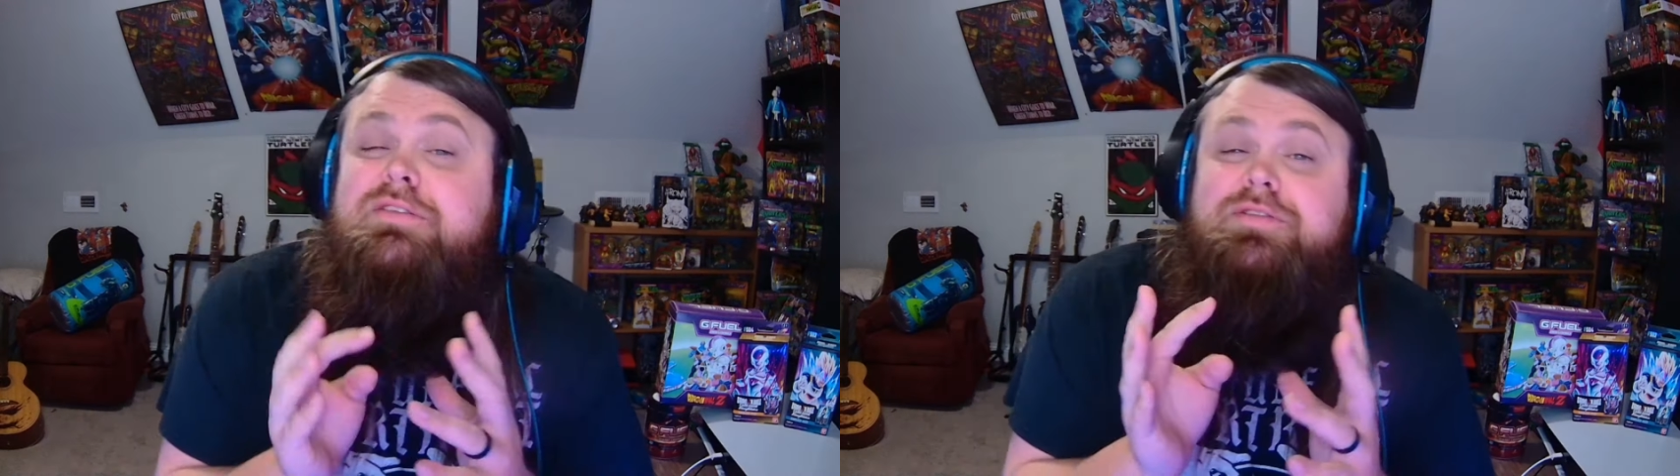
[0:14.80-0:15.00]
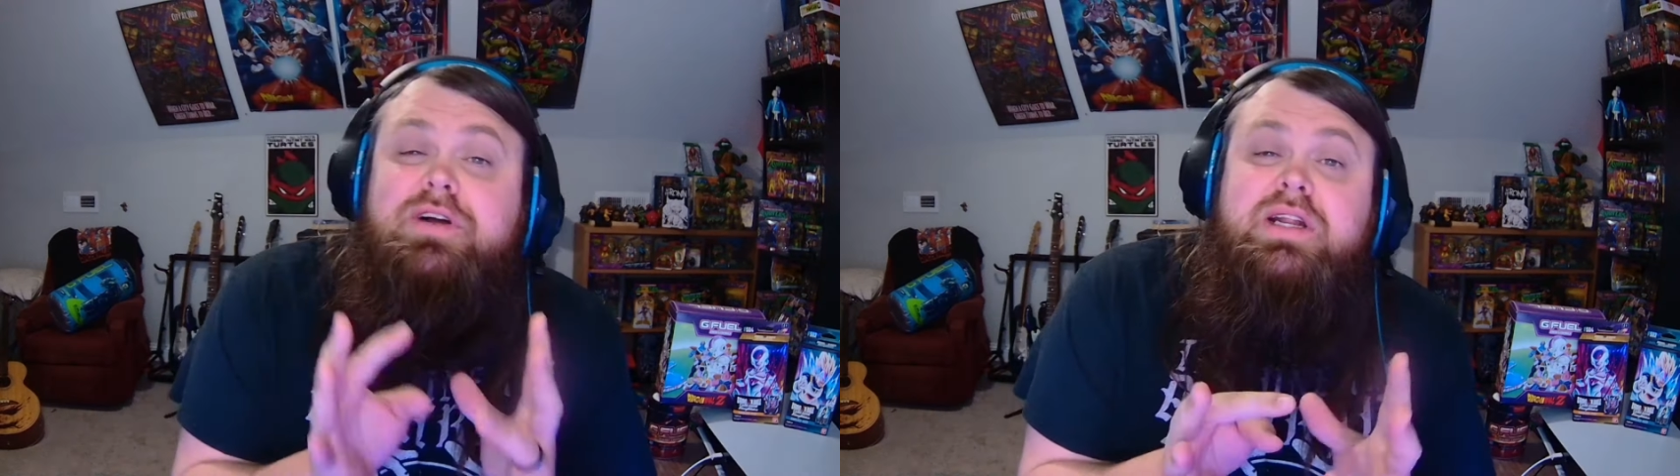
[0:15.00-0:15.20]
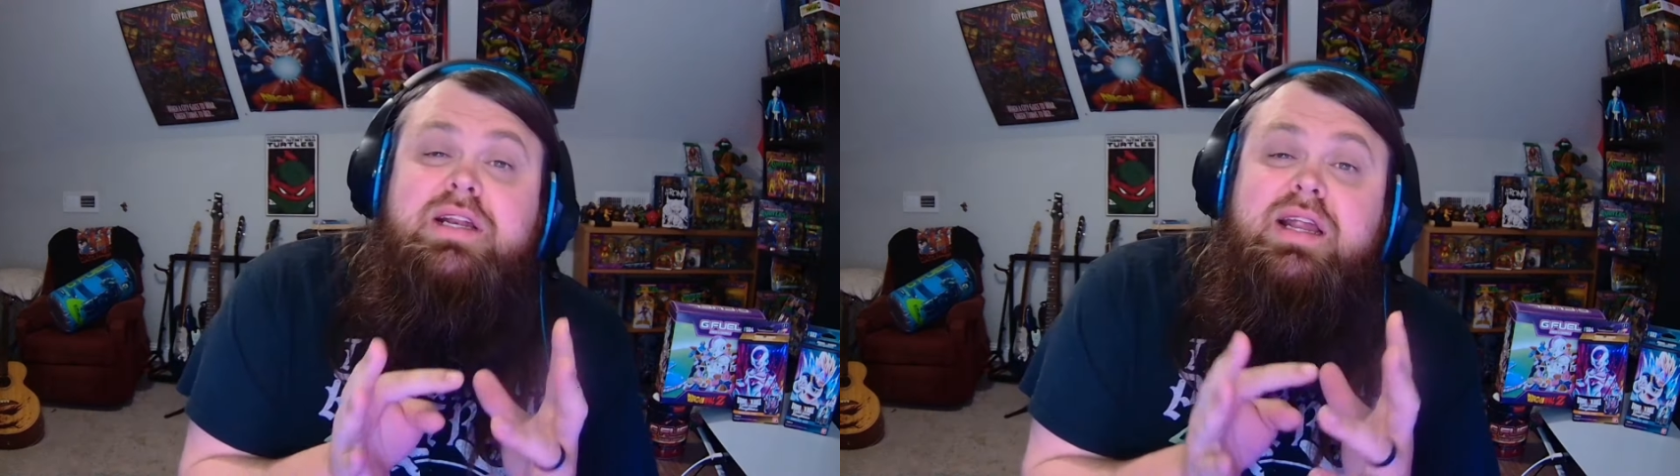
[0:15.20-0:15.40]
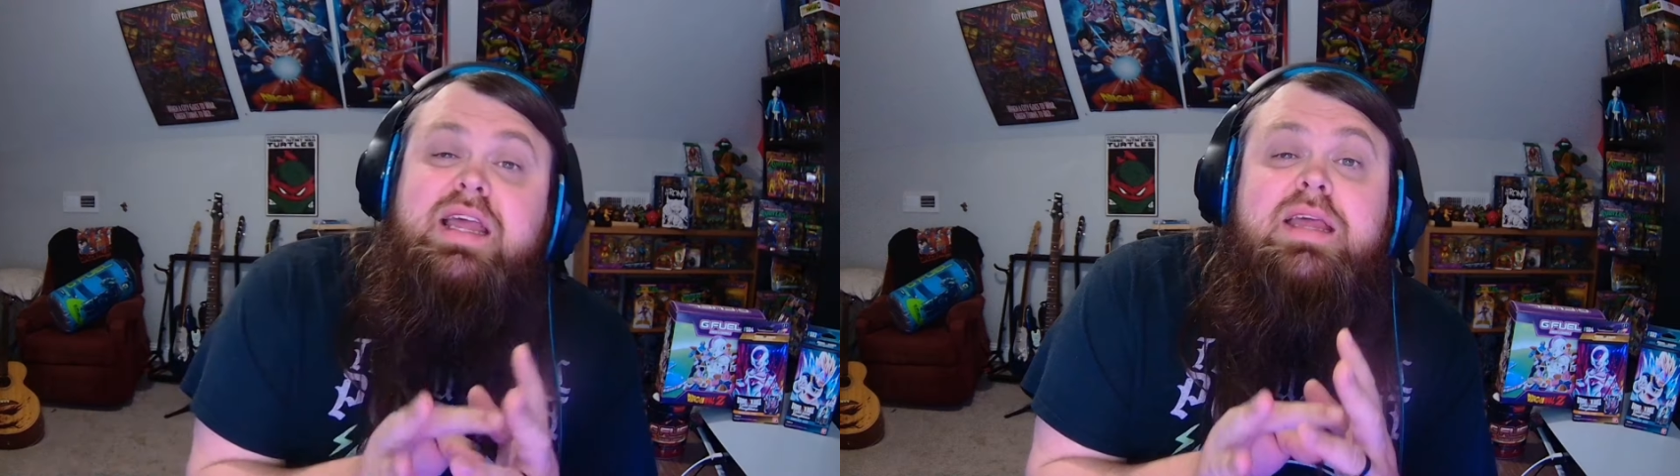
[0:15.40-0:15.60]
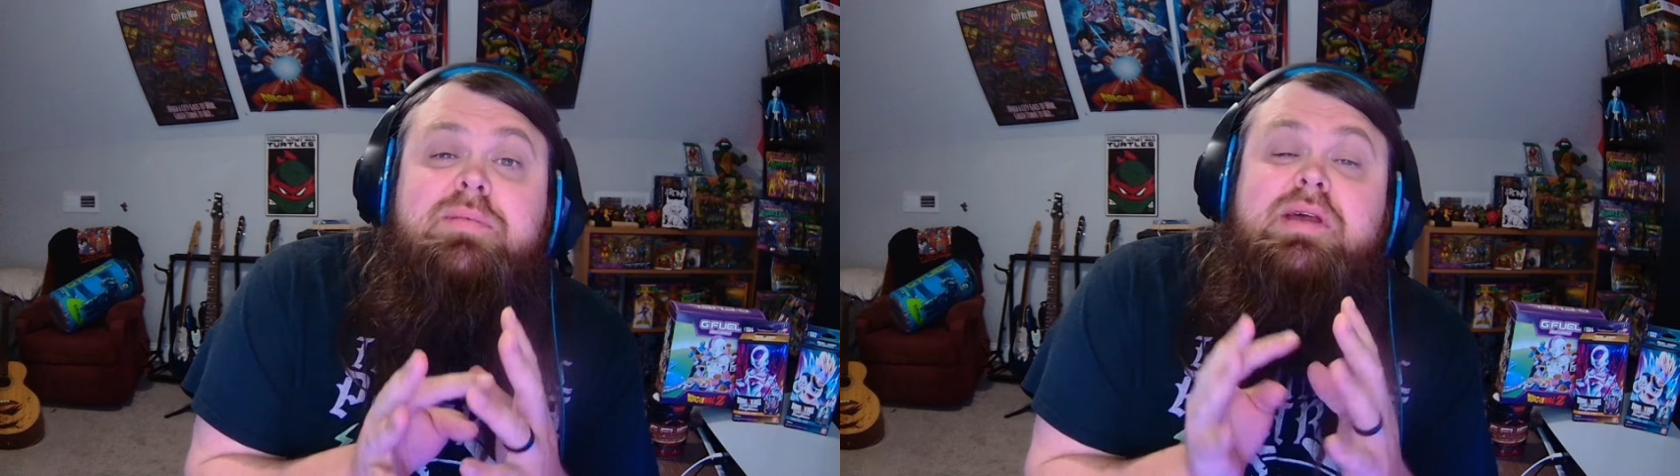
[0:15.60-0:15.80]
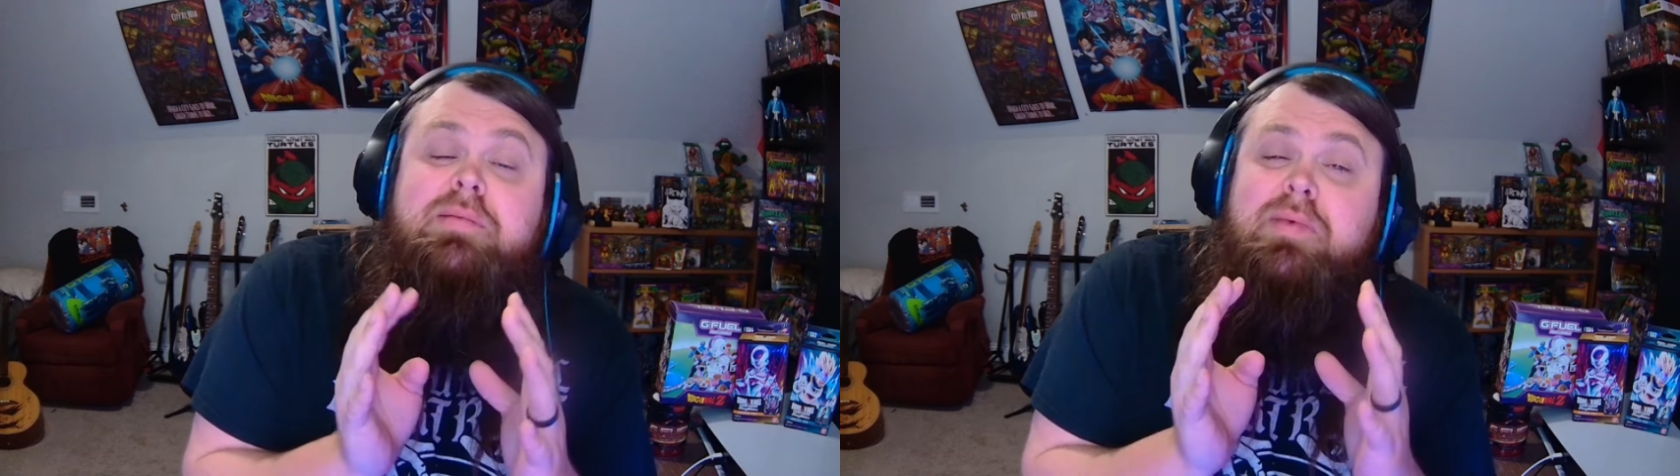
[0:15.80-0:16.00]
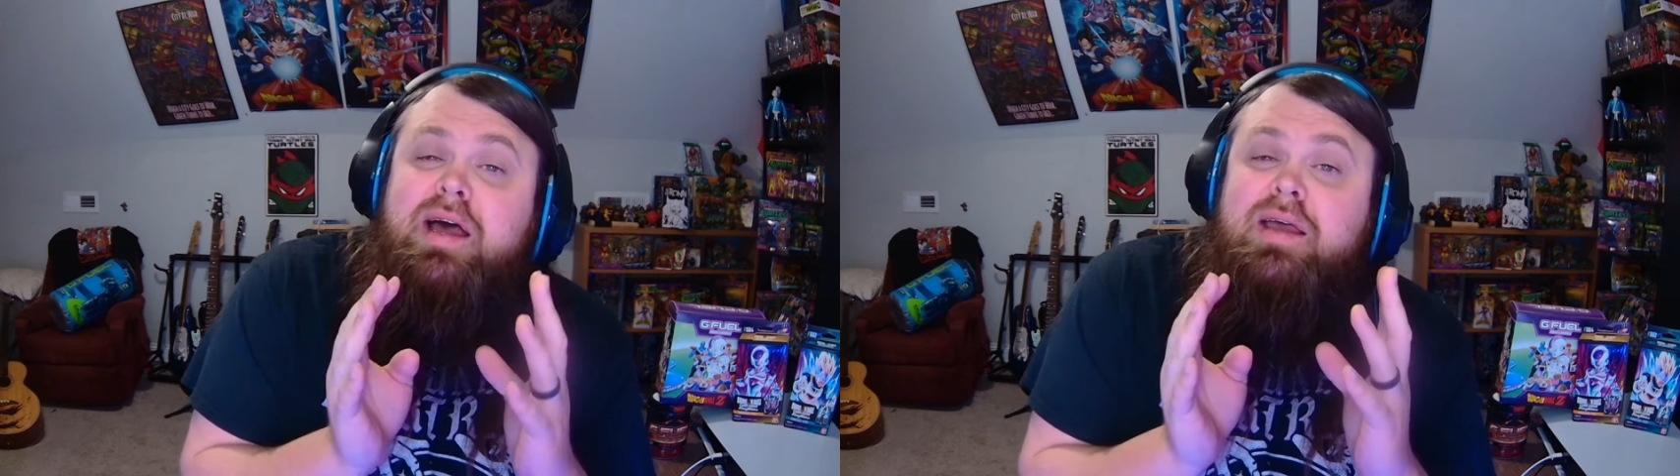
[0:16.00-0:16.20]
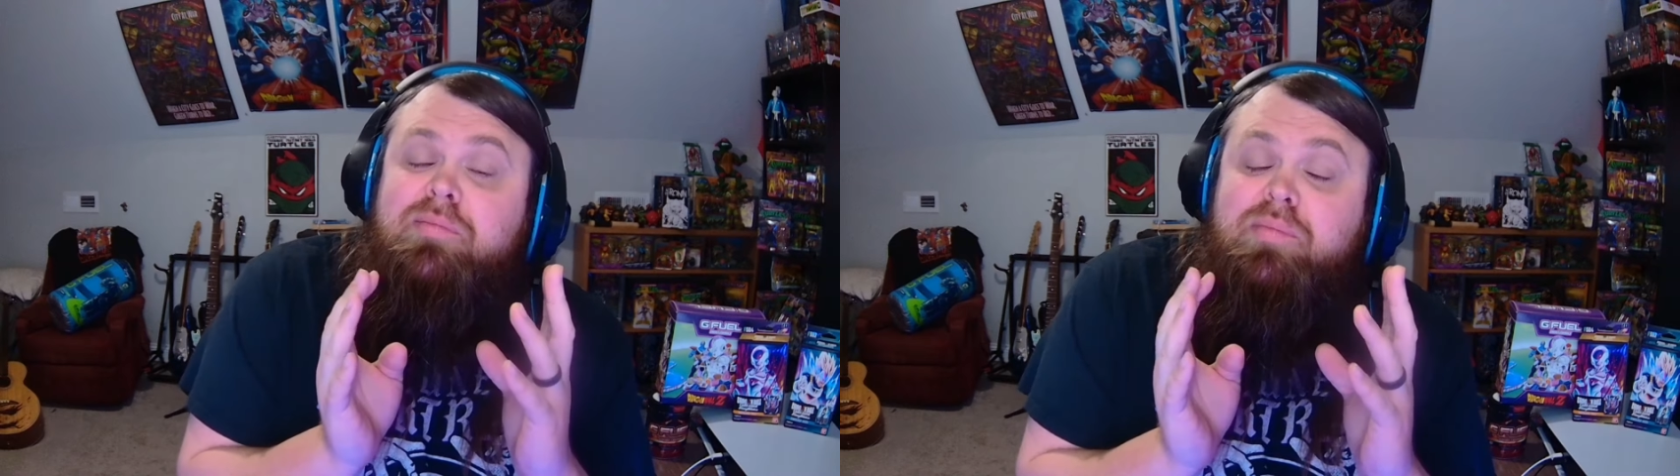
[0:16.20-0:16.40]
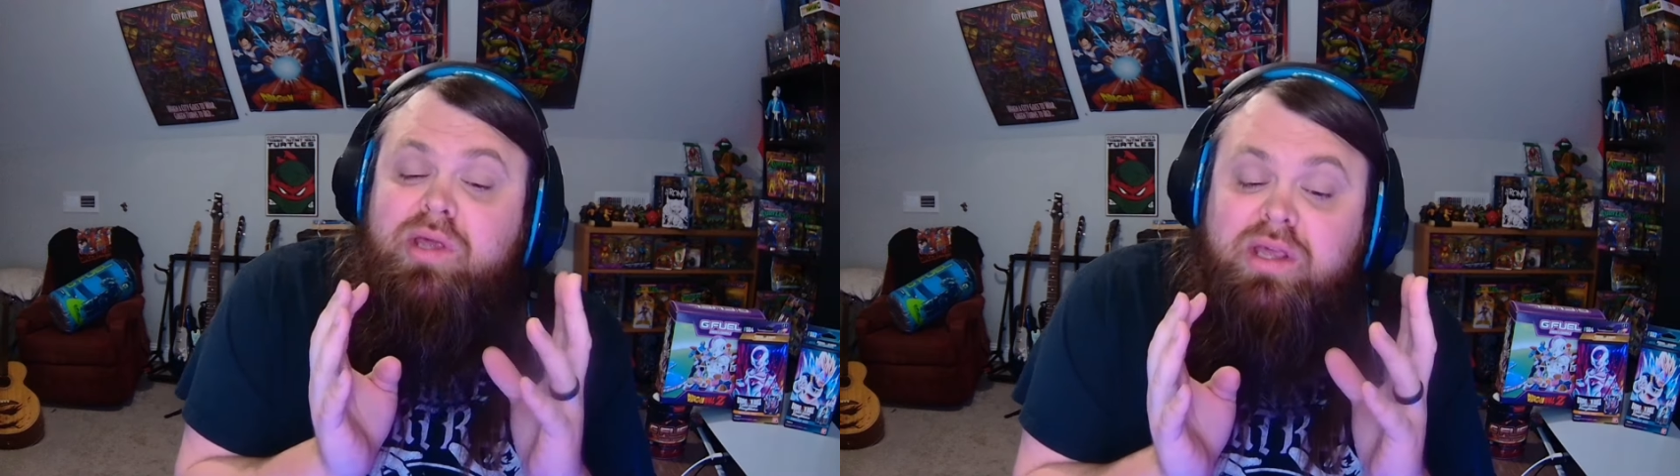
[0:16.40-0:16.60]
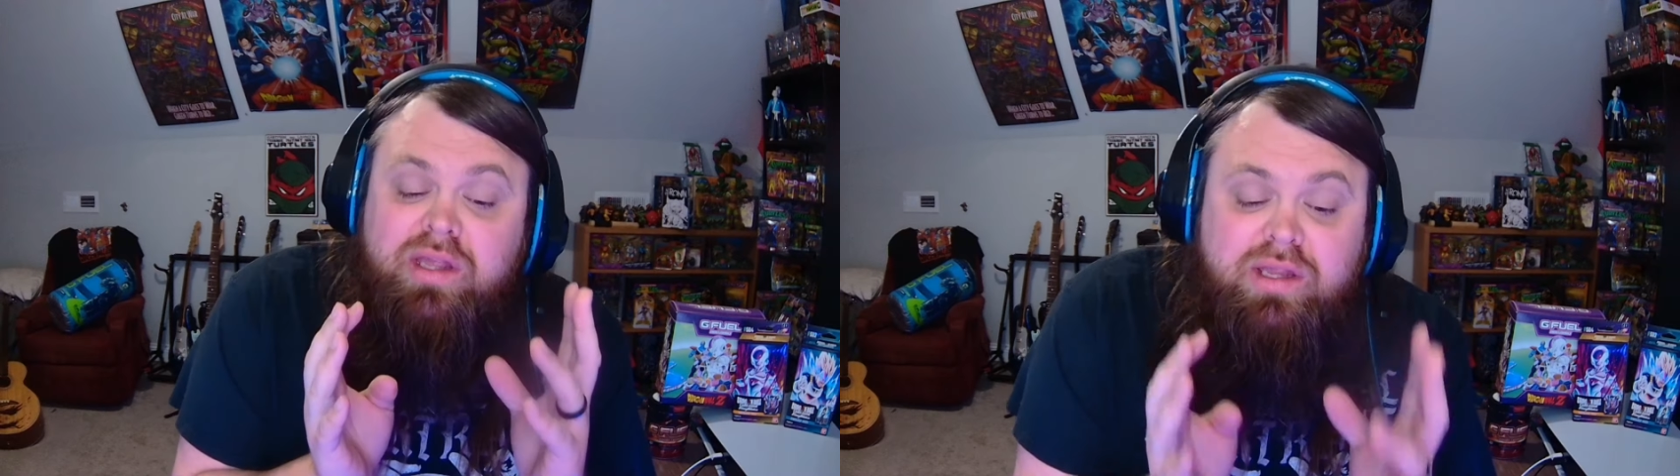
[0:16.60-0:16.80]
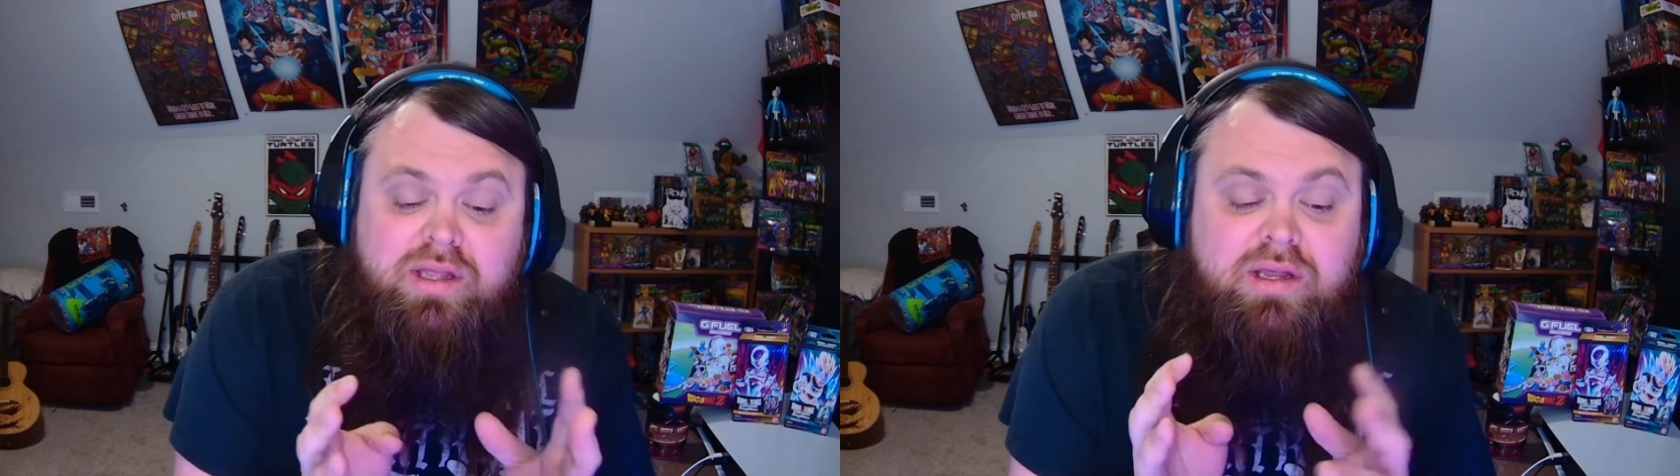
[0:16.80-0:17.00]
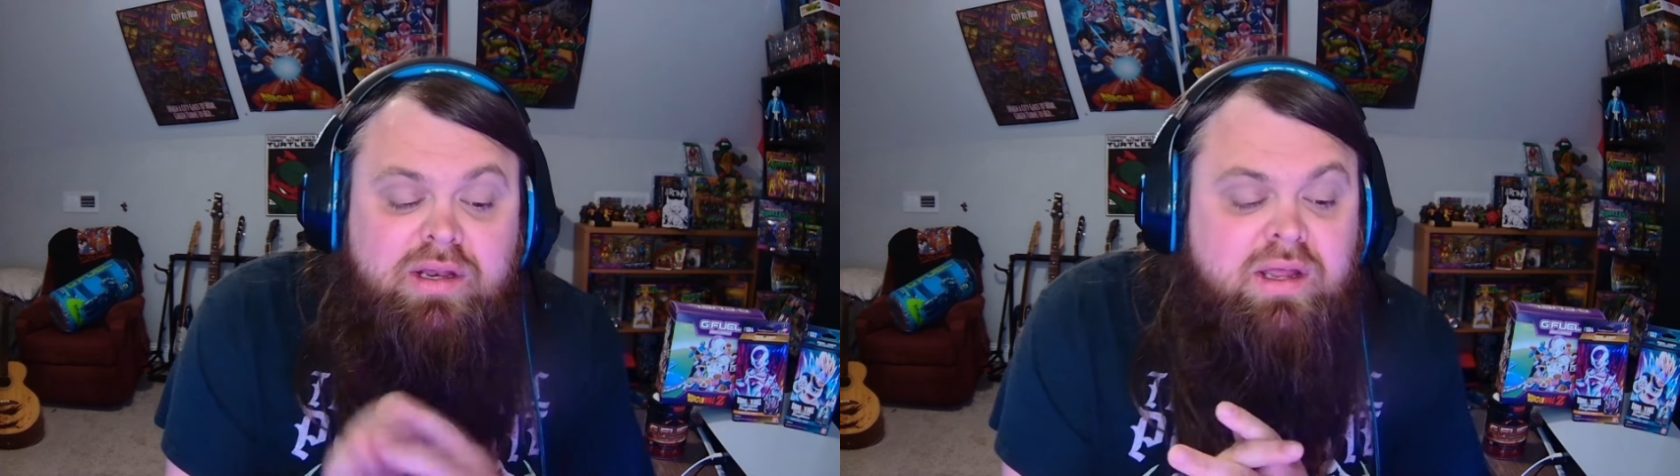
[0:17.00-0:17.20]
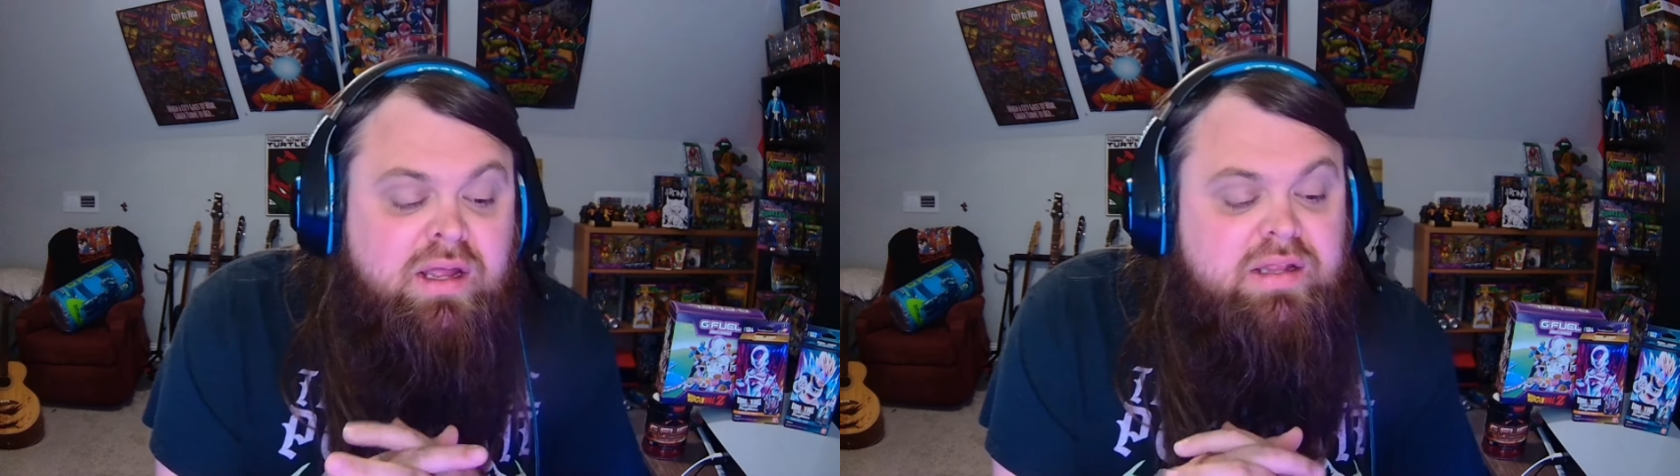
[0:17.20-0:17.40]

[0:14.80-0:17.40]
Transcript: a funny name, in my opinion.